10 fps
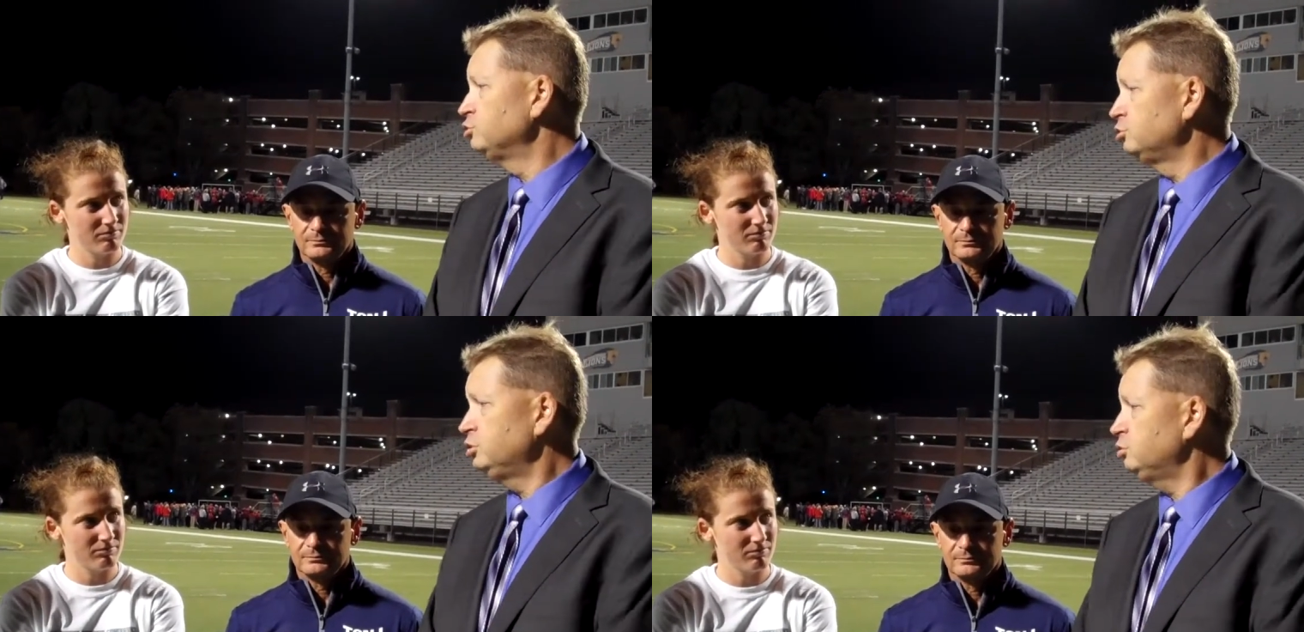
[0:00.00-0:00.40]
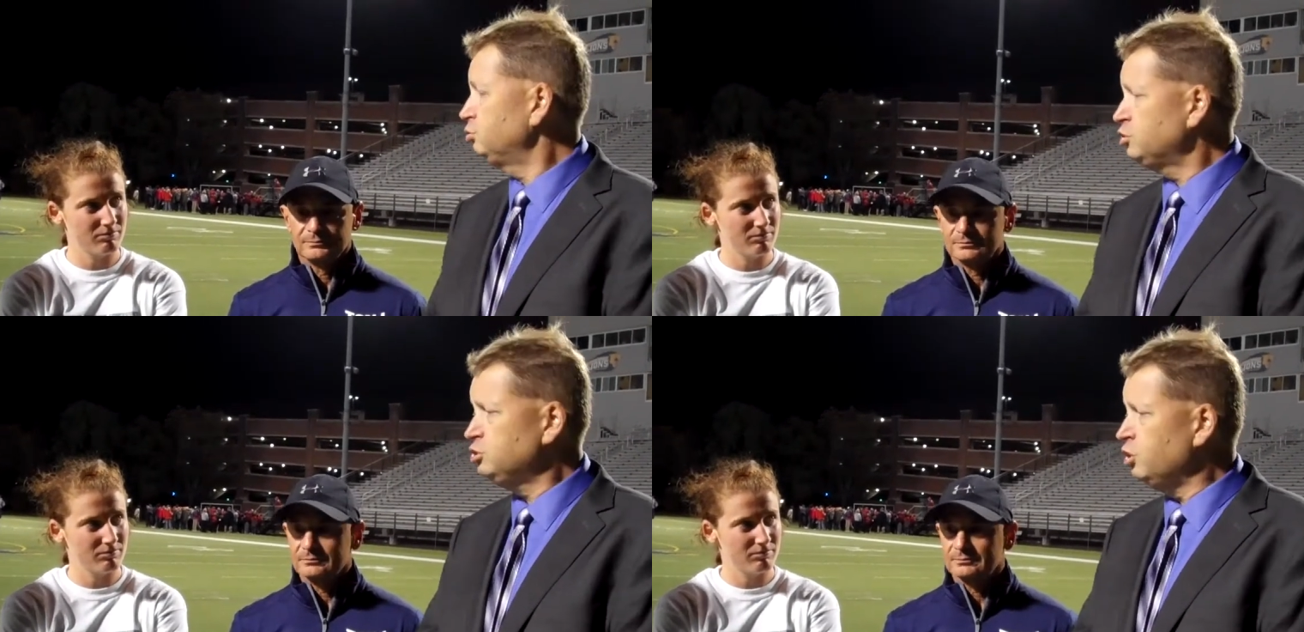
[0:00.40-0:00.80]
Speaker 1: So
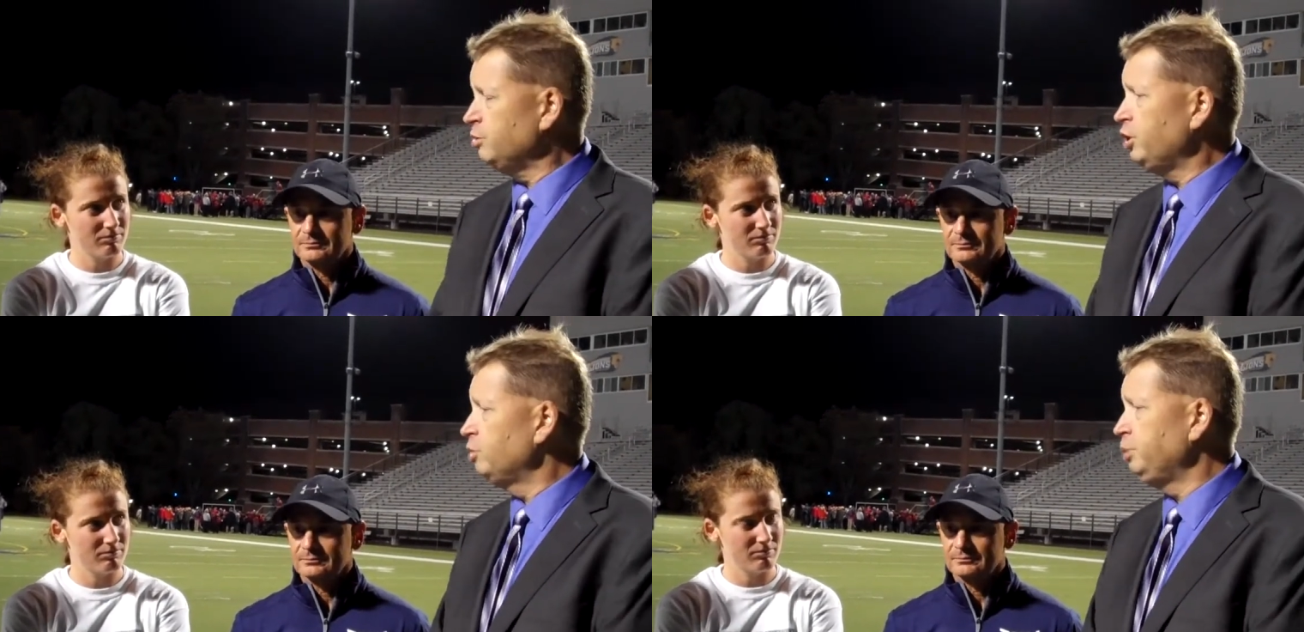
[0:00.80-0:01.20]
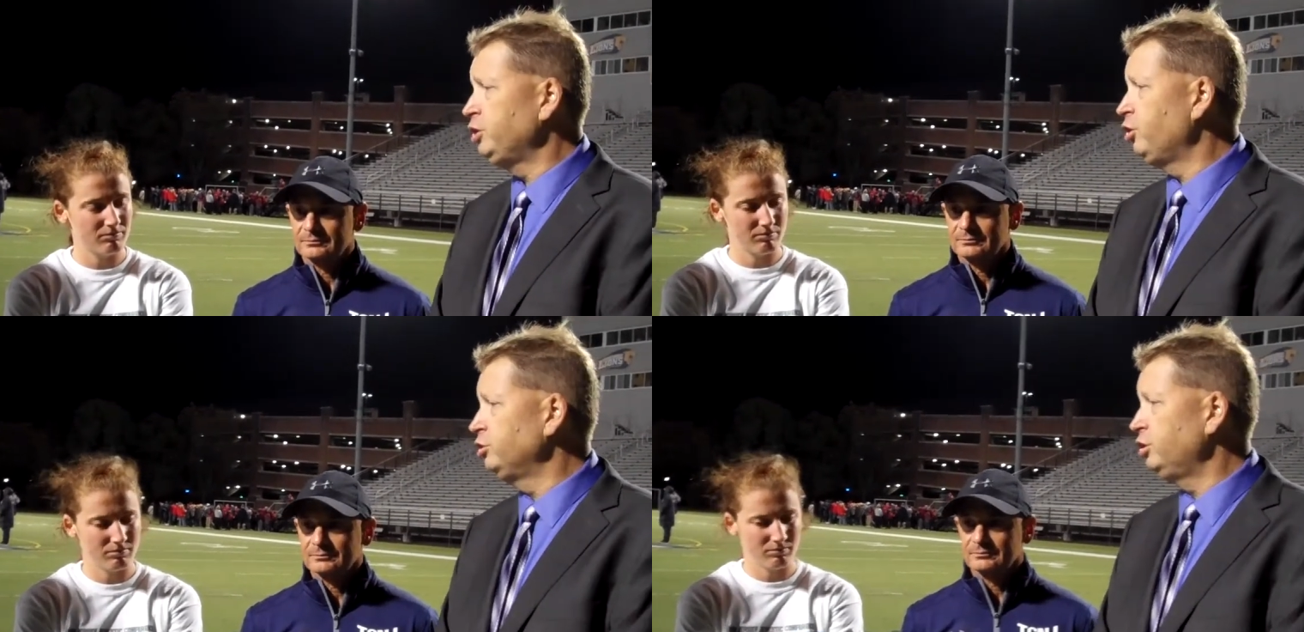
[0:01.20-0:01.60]
just talk about her
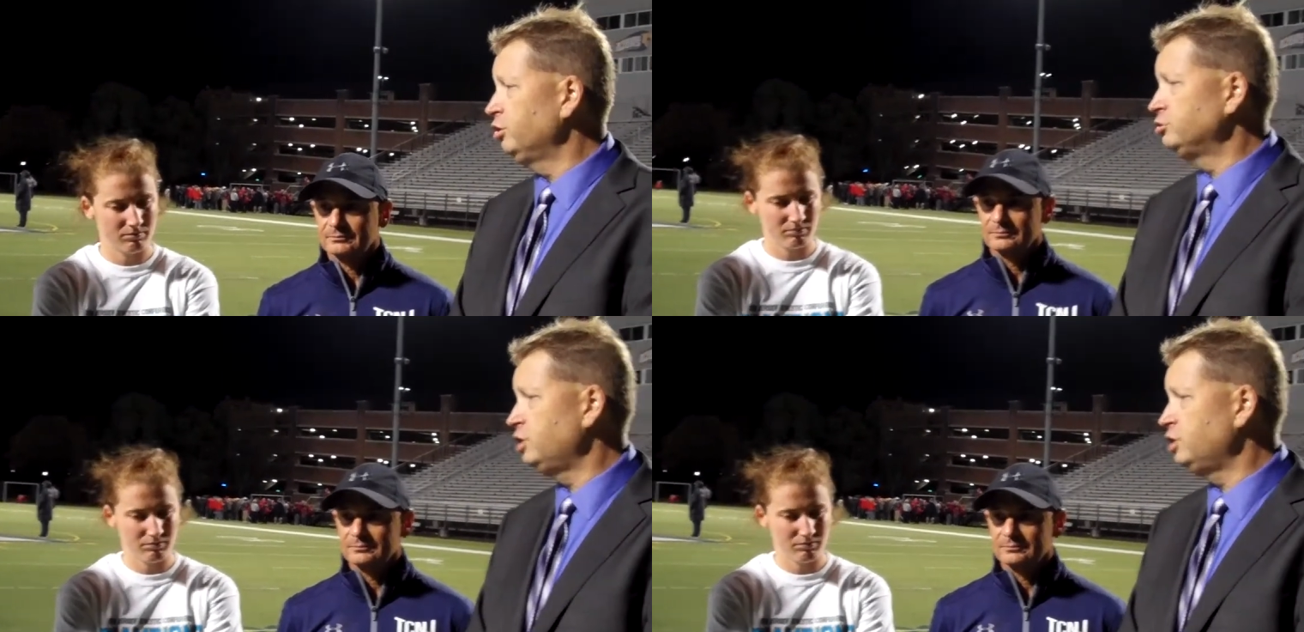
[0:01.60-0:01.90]
play all year,